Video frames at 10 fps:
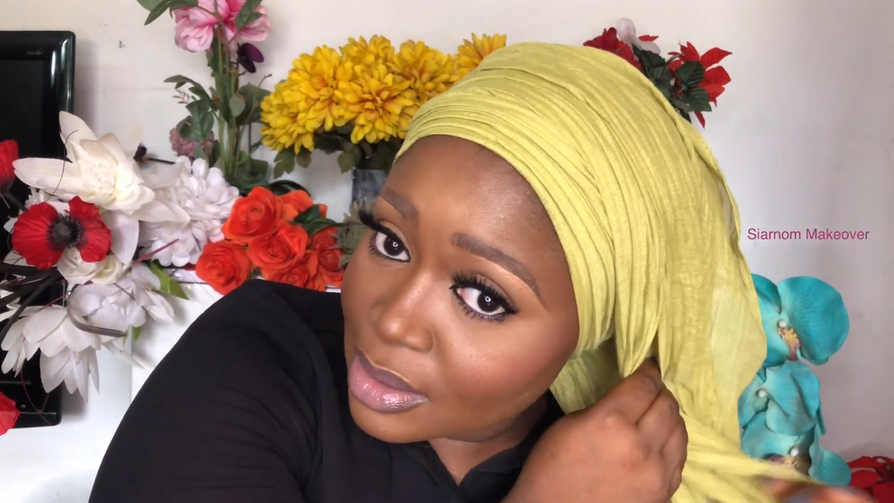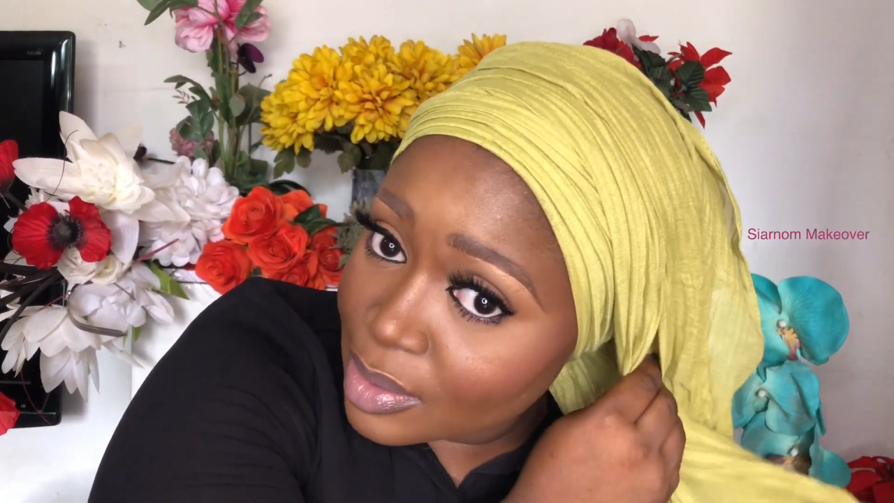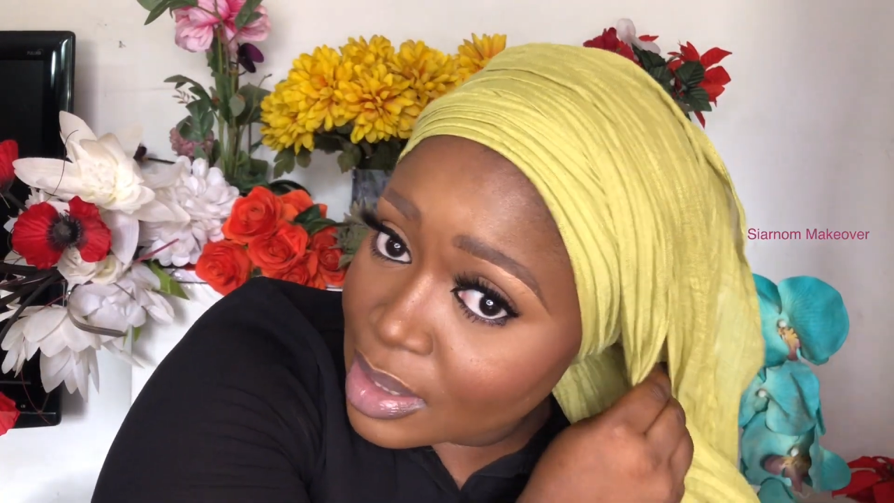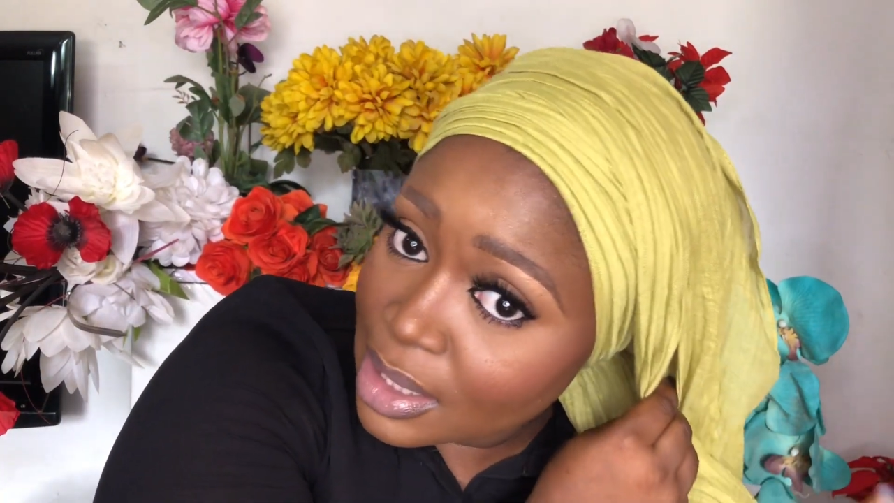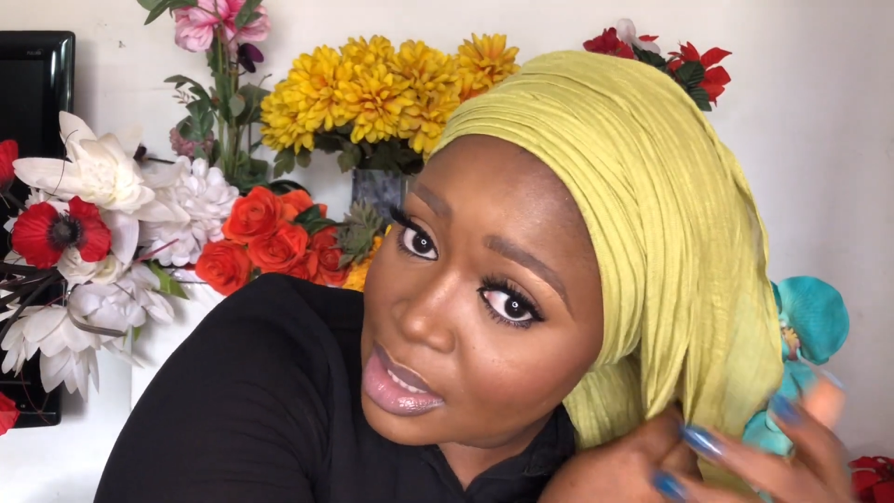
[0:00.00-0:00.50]

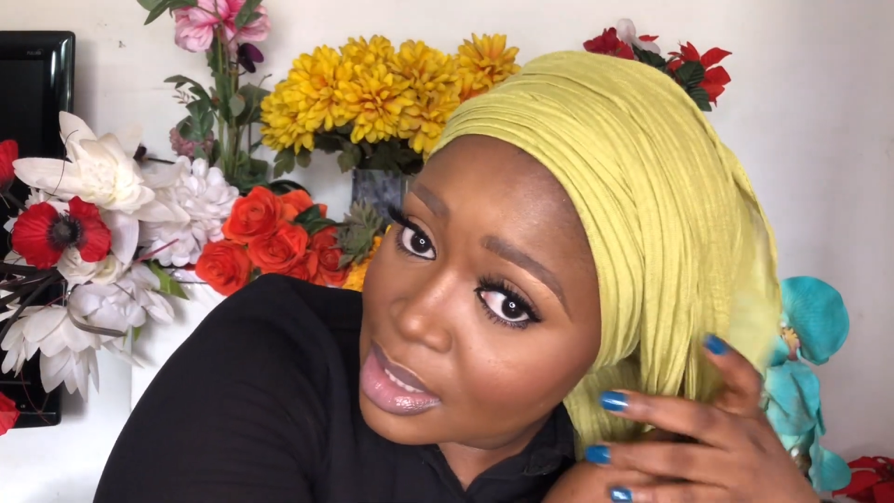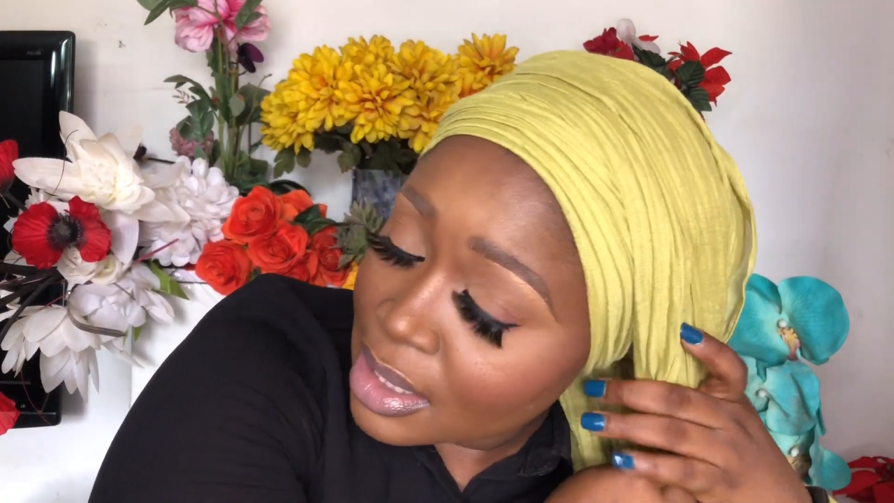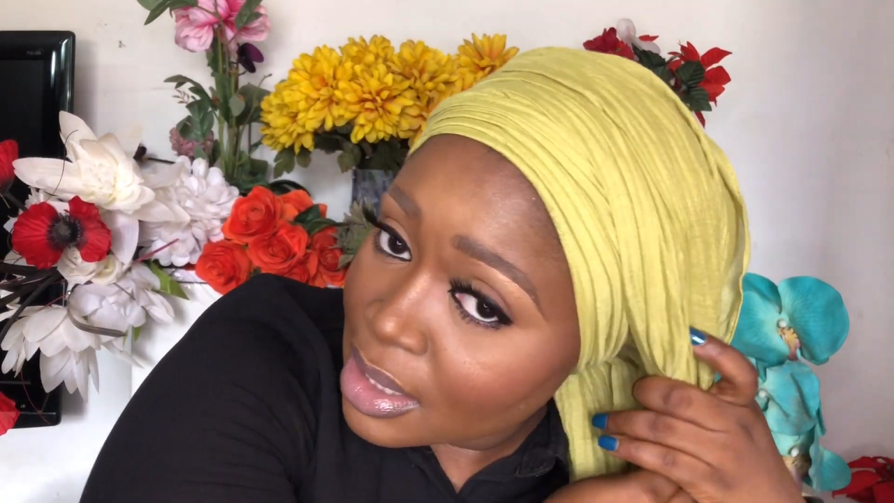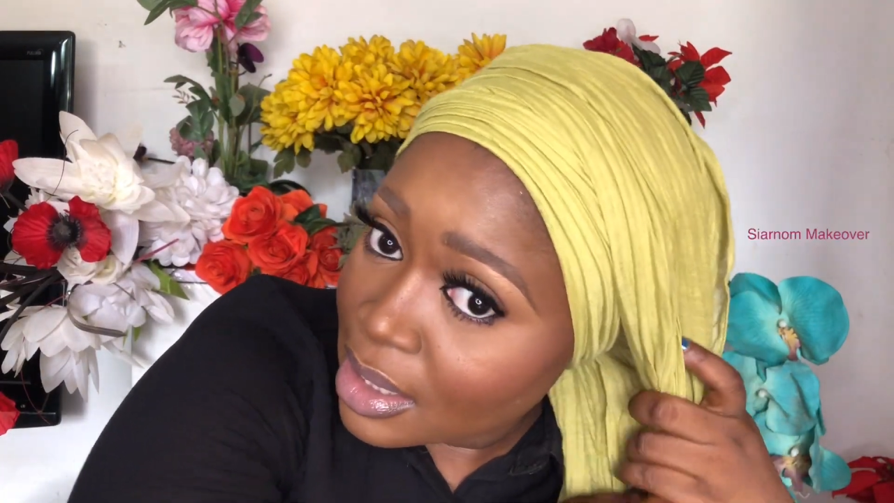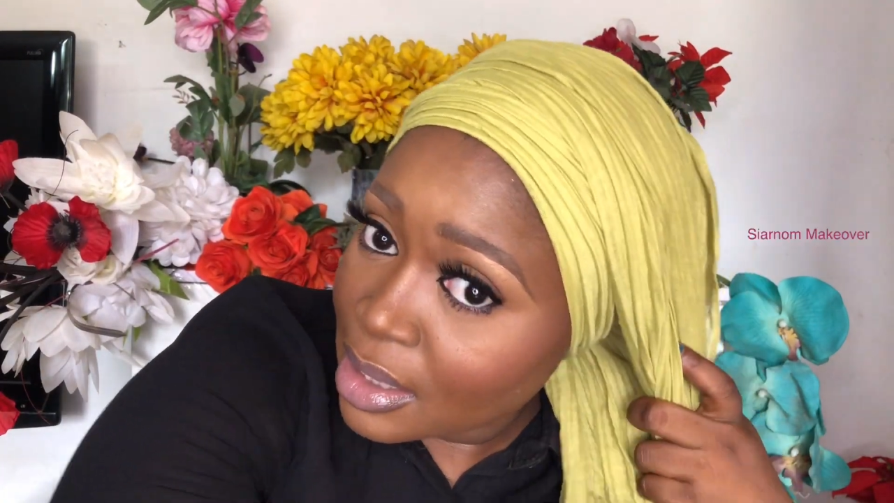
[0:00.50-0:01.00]
Okay,
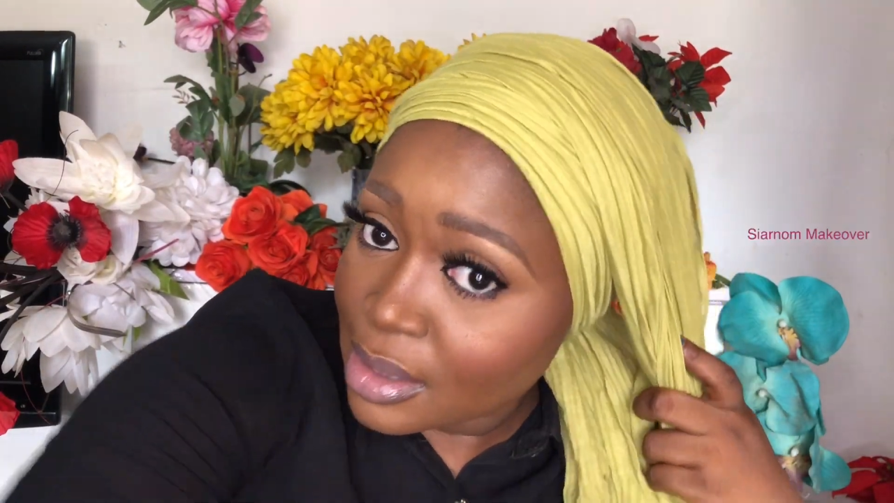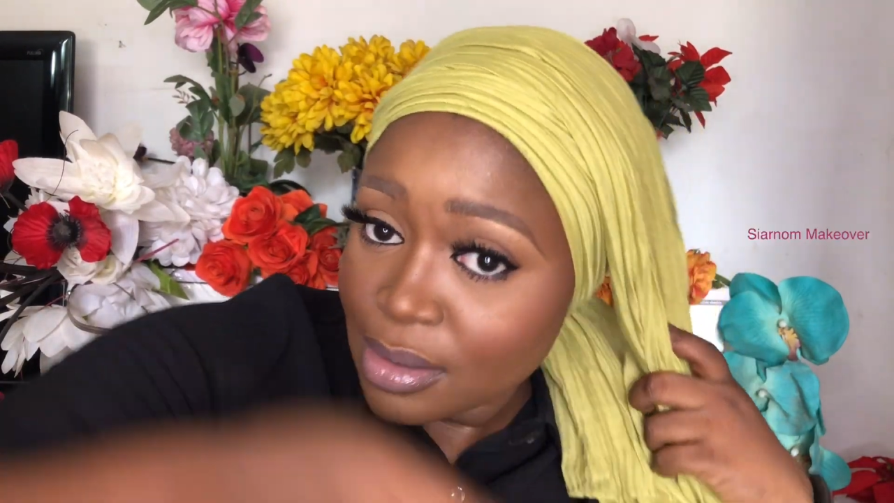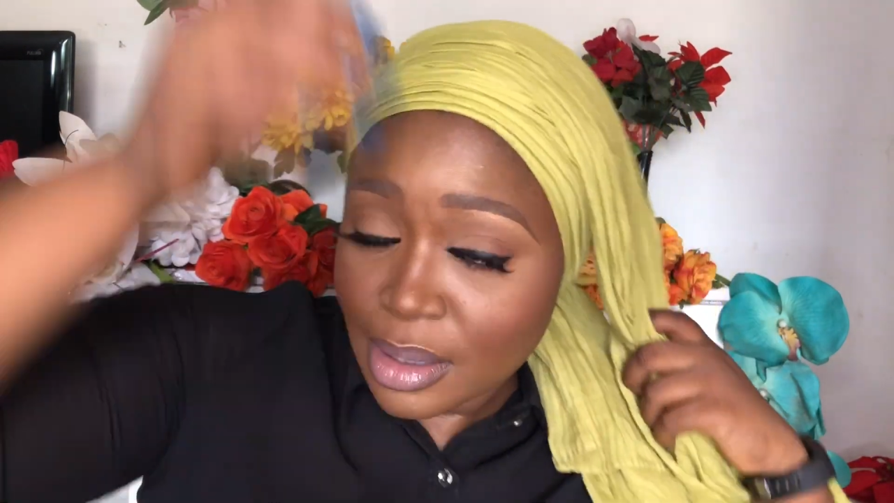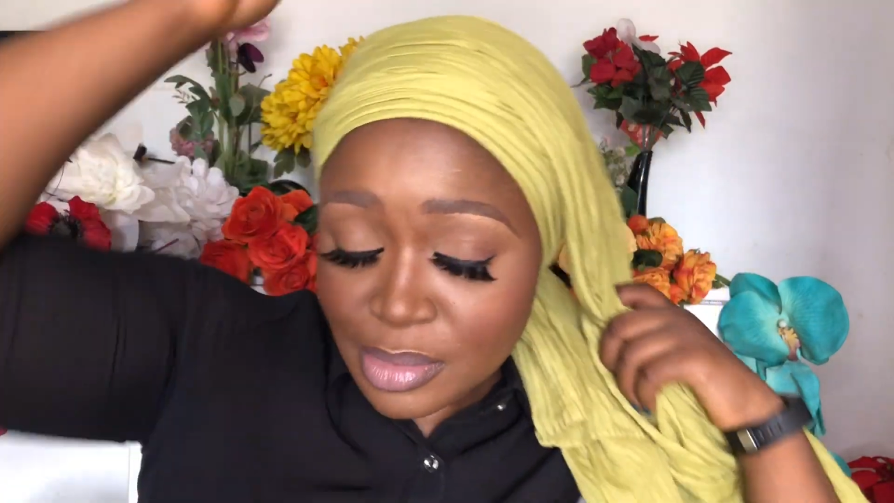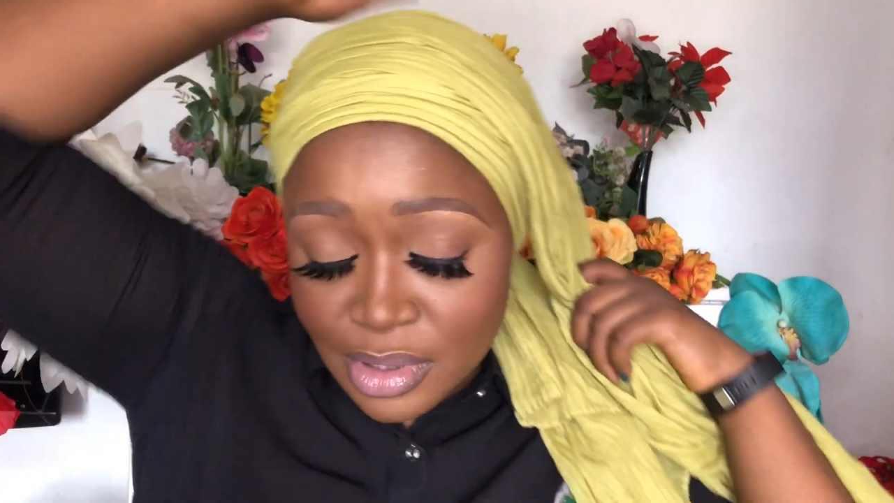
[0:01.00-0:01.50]

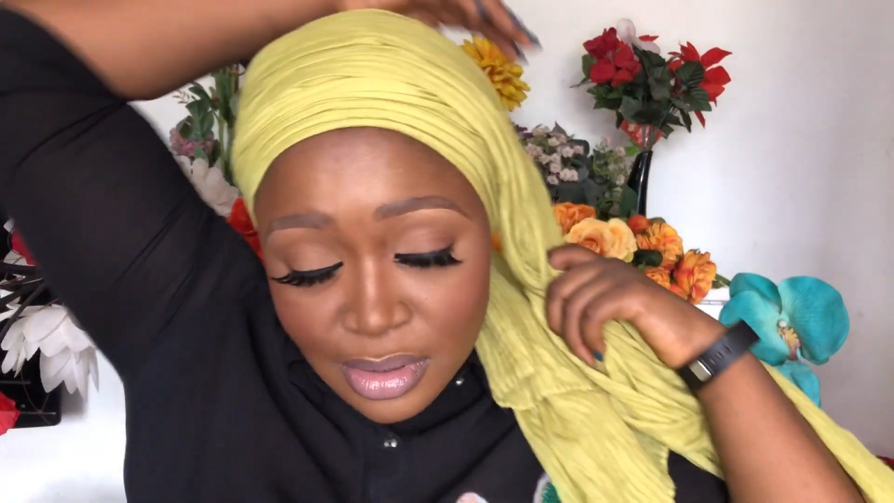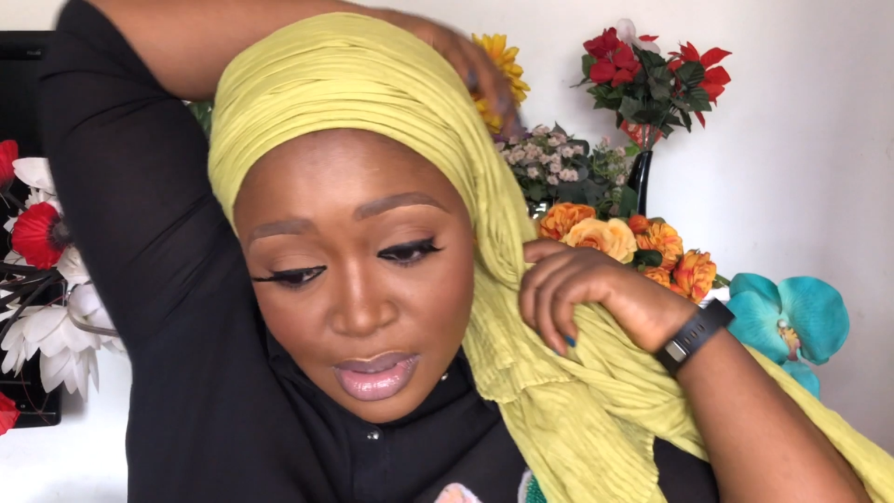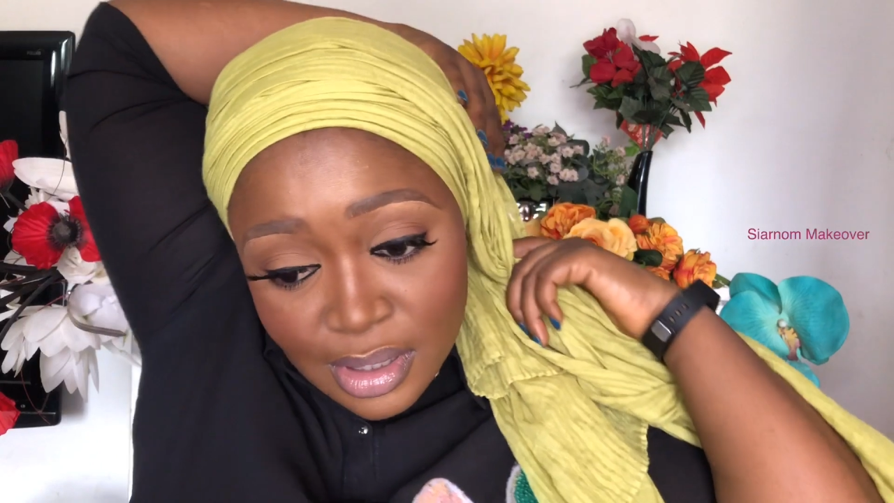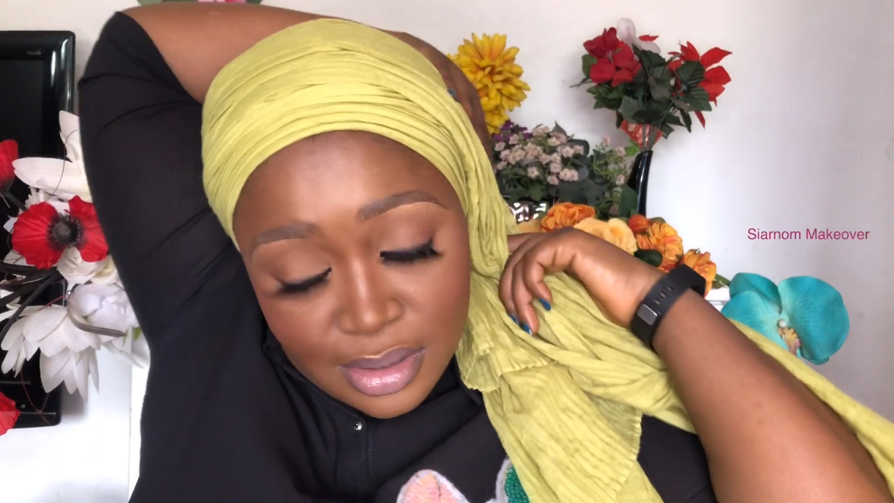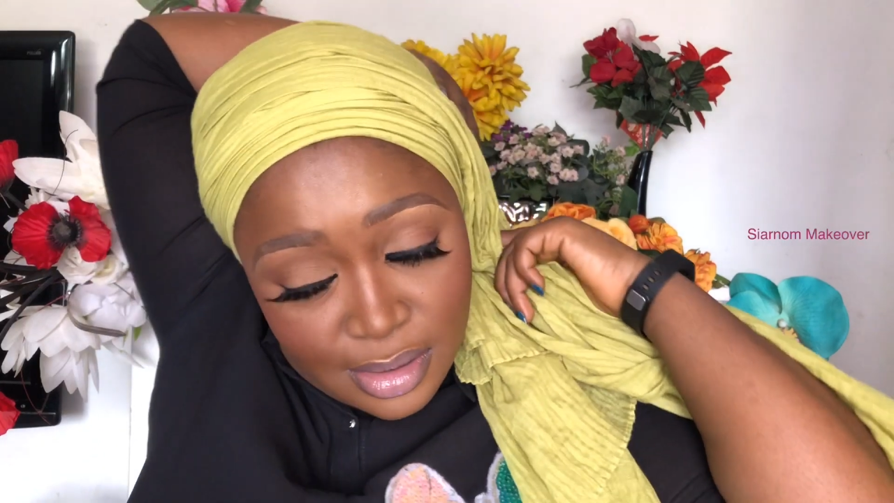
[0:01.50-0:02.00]
so I'm just
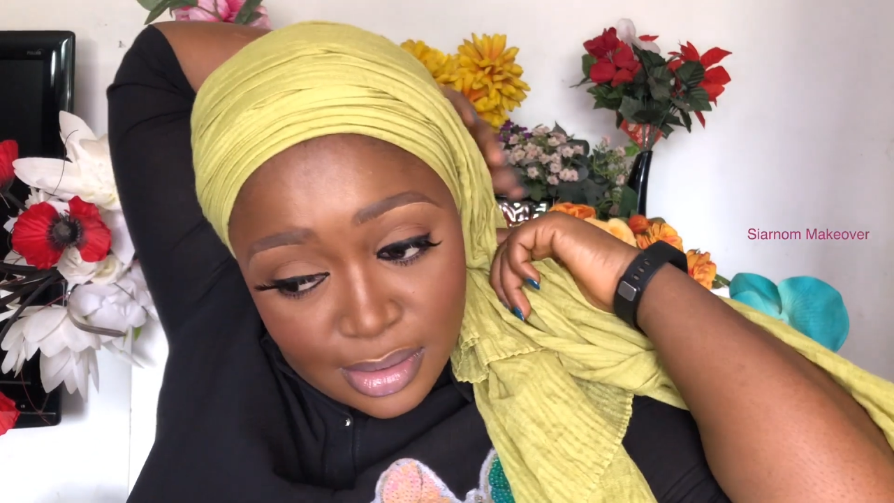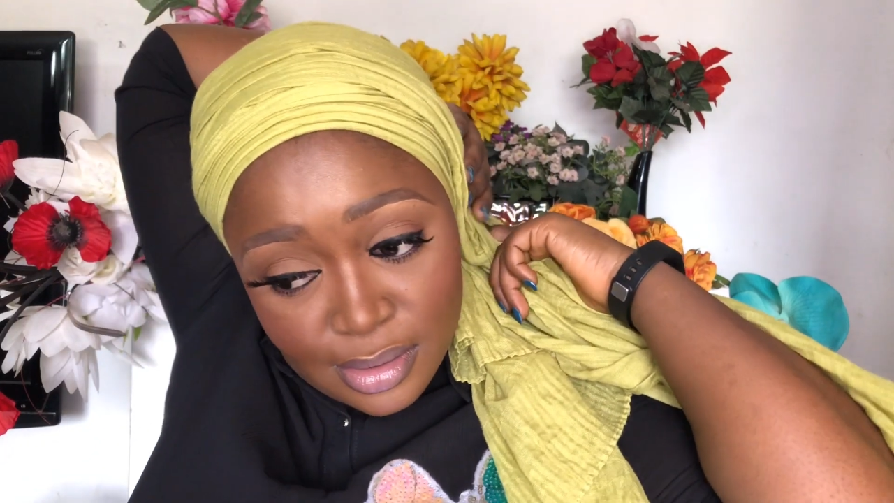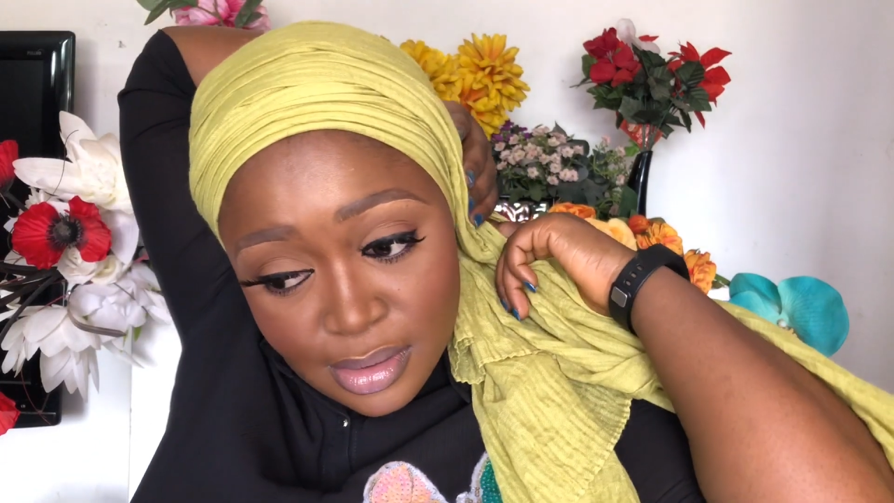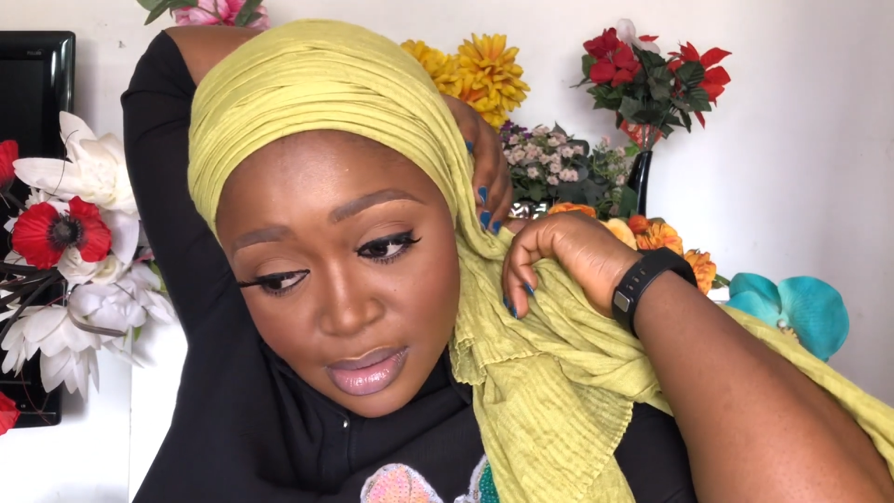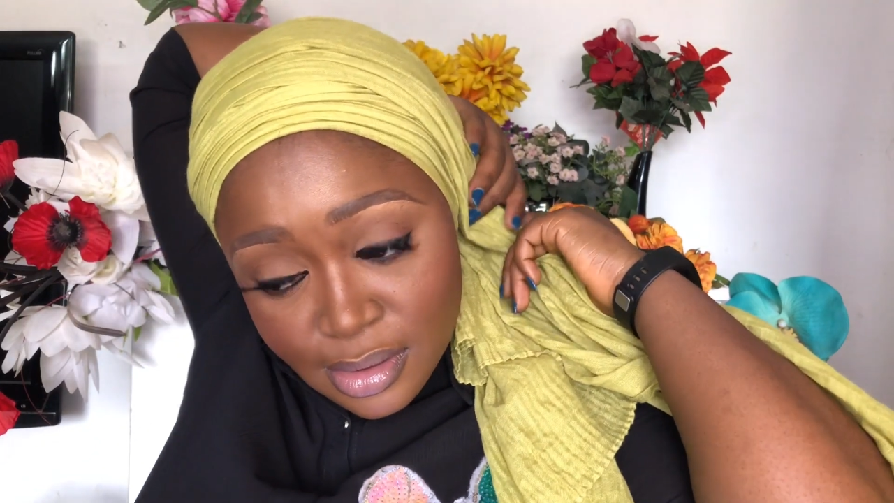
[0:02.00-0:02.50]
going to